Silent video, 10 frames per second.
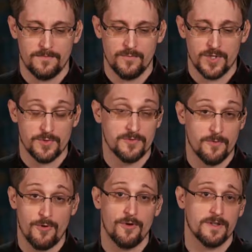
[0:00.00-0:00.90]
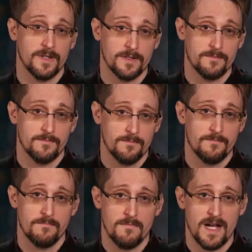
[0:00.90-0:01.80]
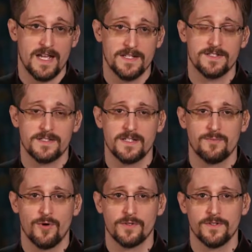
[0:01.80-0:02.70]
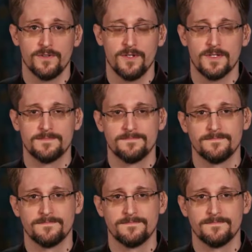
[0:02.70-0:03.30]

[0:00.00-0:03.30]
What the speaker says: which was report that my agency had broken the law.